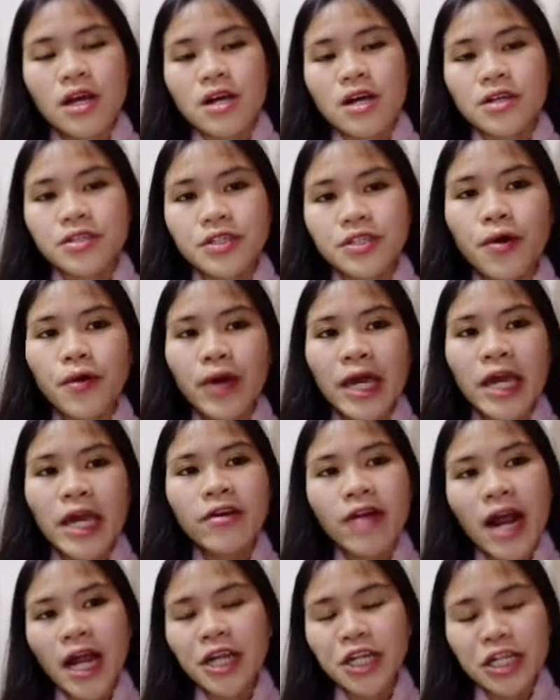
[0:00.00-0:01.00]
So
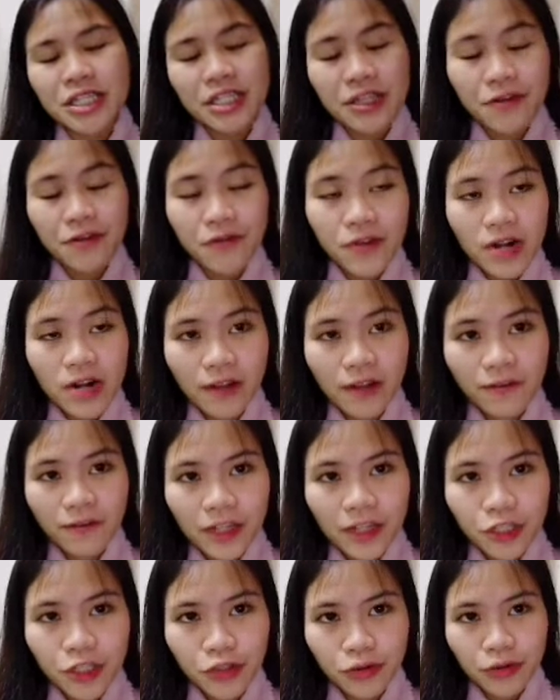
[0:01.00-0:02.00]
here are the several
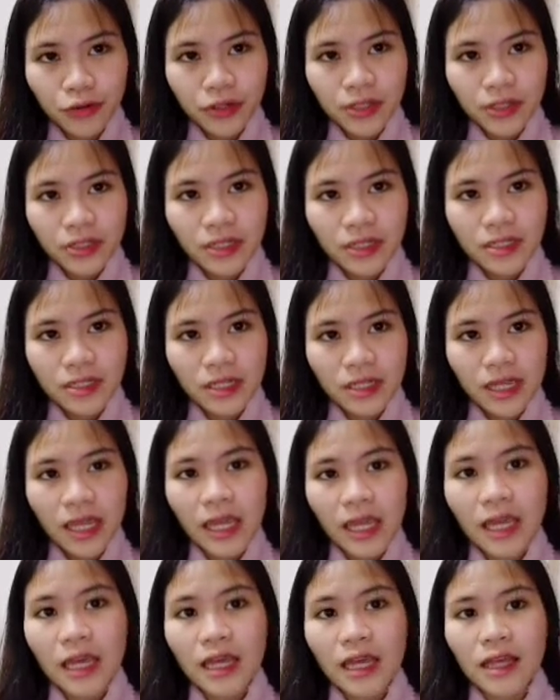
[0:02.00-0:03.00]
features
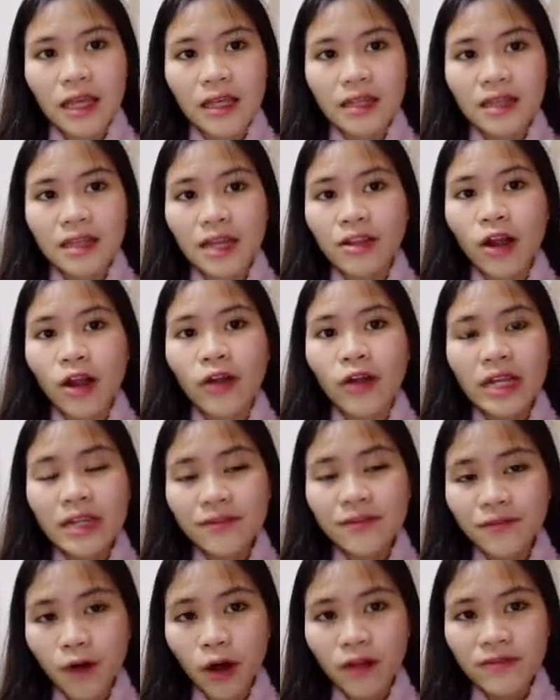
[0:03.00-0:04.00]
that are
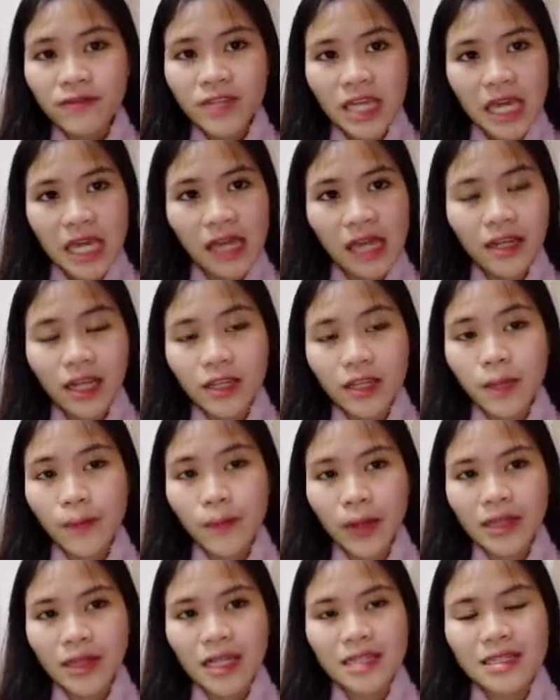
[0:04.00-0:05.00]
involved in
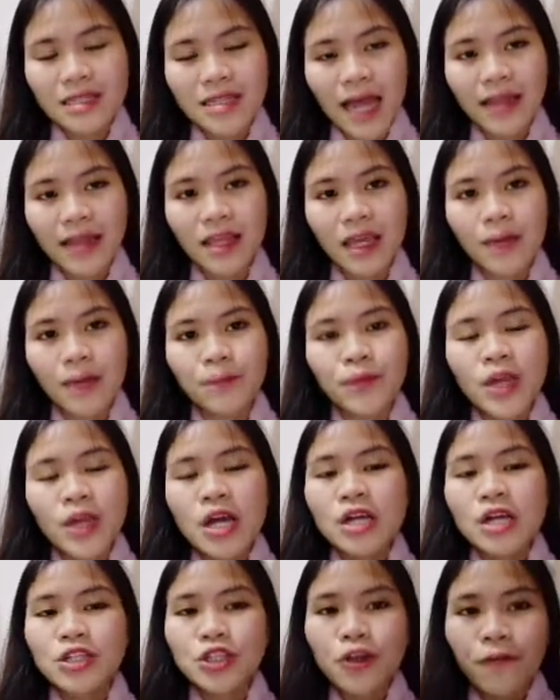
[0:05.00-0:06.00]
independent study.
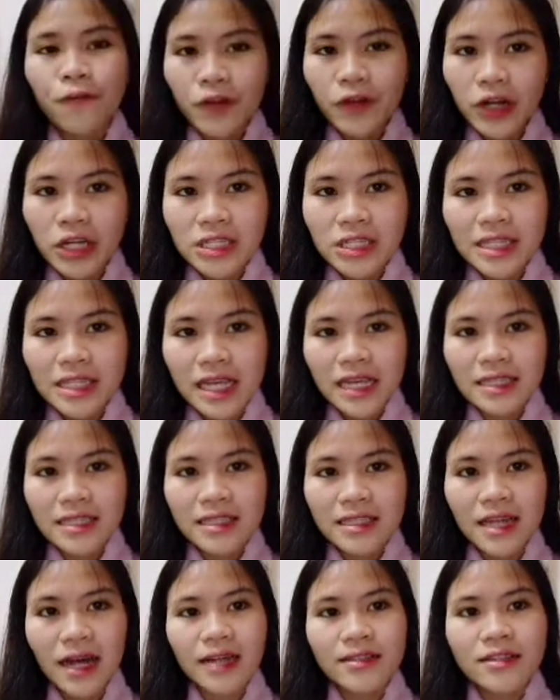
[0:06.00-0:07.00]
So first is
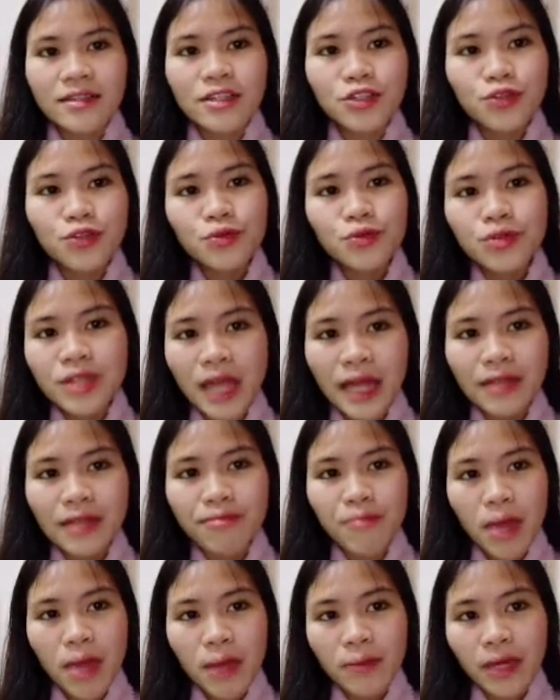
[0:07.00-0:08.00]
that the
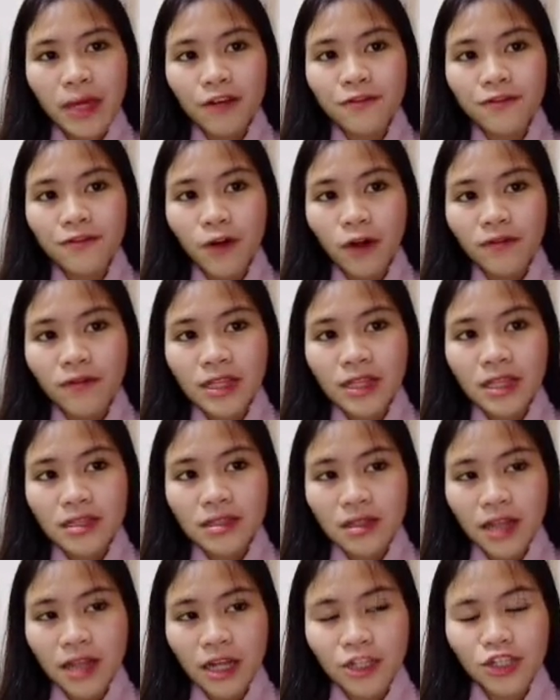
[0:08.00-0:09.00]
student may be involved in the
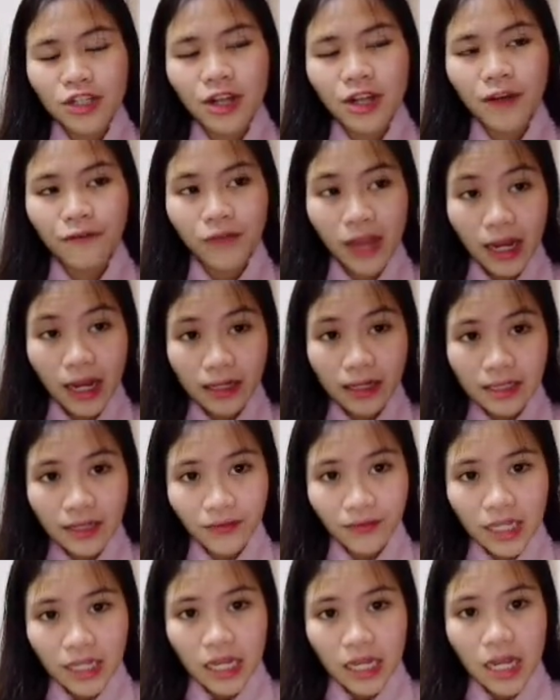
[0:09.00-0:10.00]
selection of the
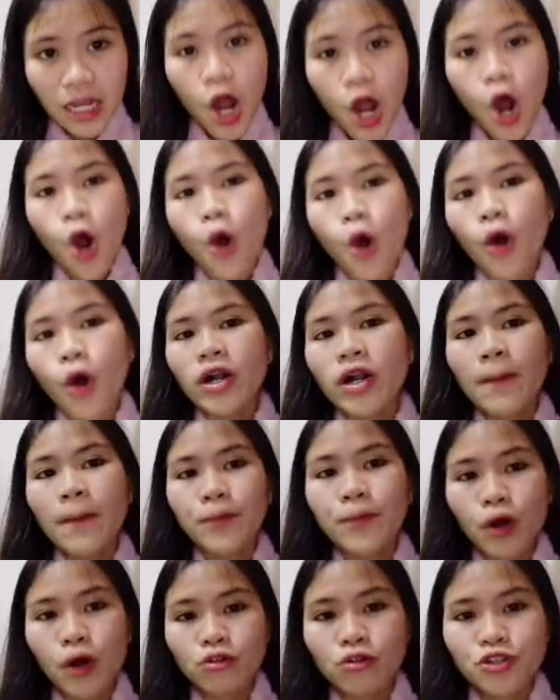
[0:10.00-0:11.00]
activity or
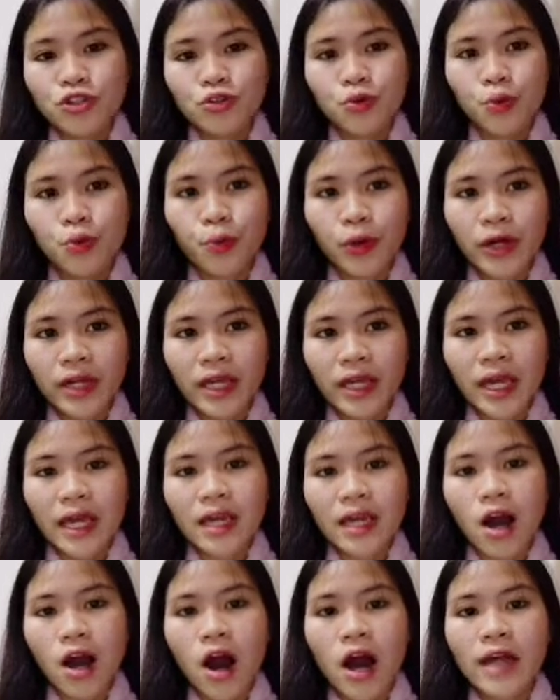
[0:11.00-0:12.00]
approach to
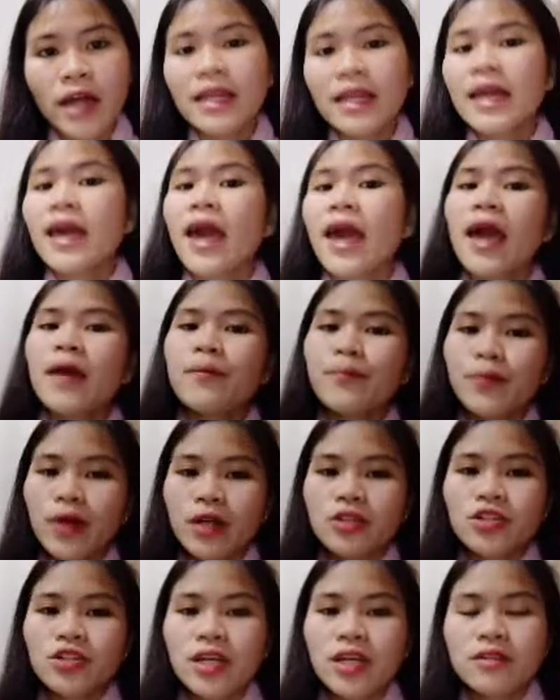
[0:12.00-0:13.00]
working on a
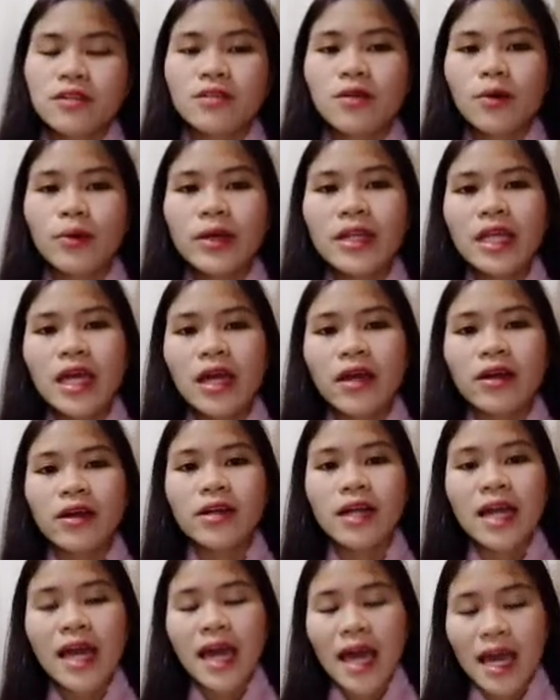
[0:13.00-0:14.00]
project. So in
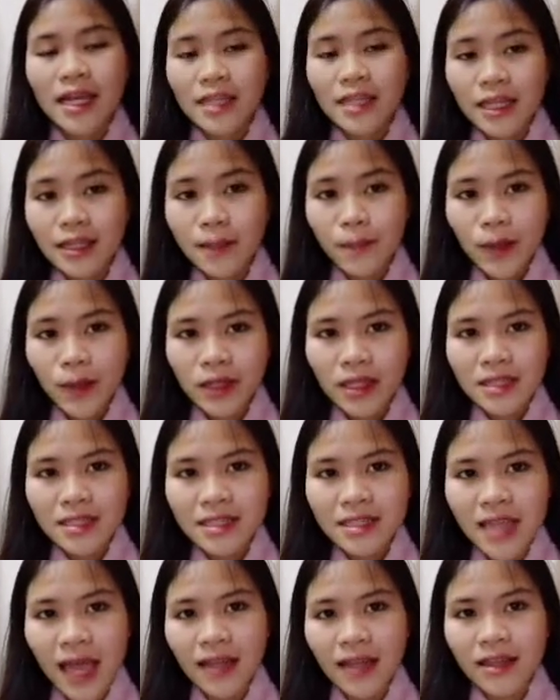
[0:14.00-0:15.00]
here, in independent
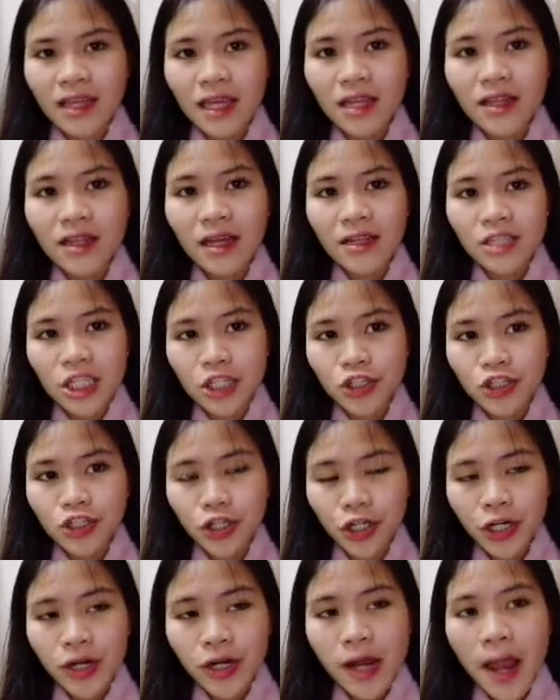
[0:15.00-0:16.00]
study, the
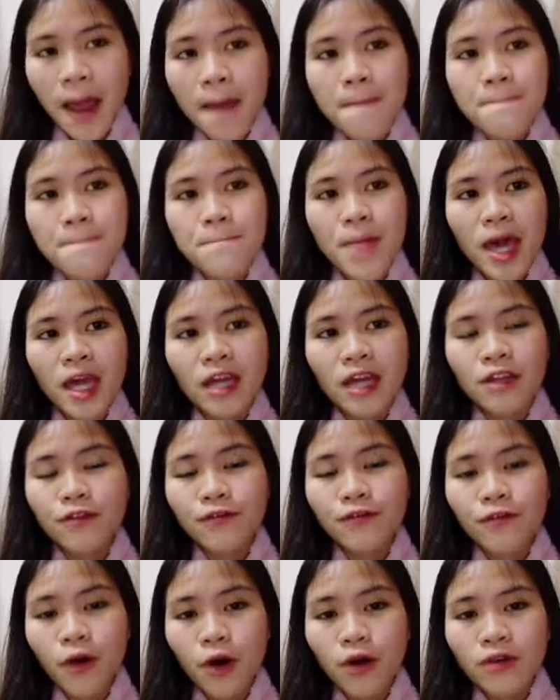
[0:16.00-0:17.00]
teacher may
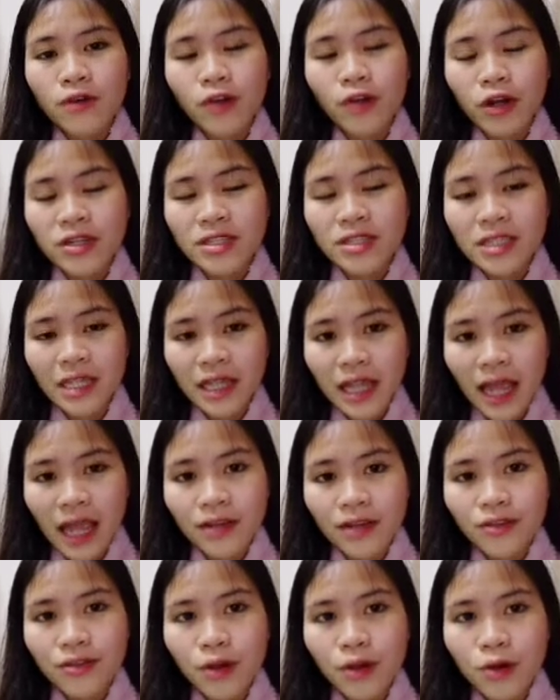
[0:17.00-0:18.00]
involve or
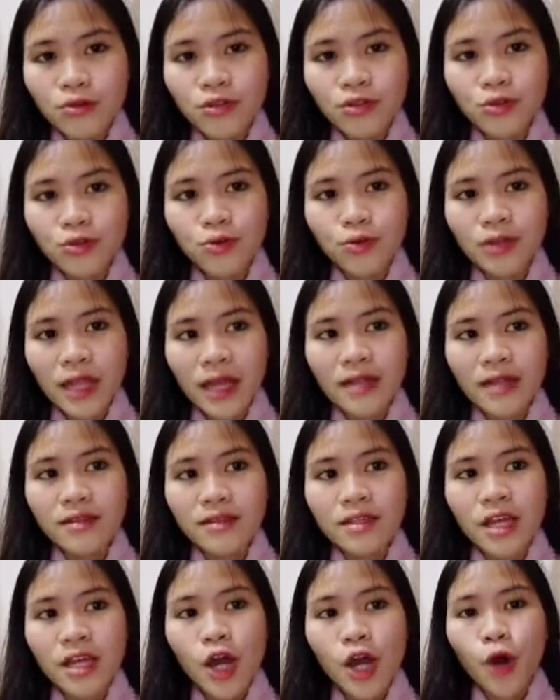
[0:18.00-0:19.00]
select those
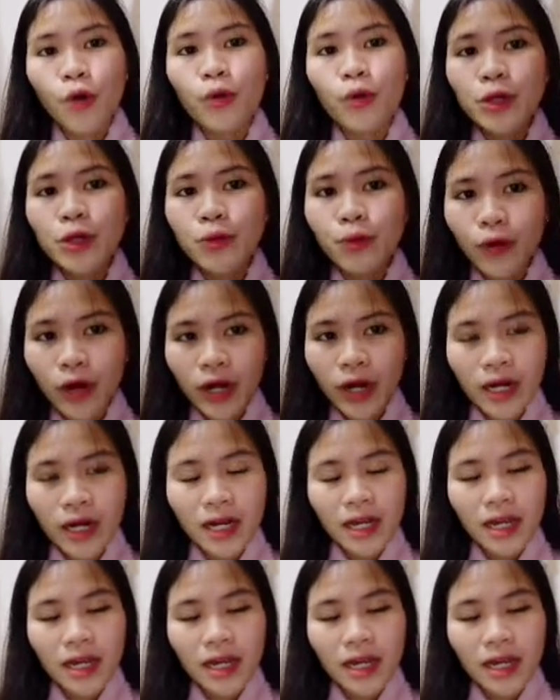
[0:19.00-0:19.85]
students who would work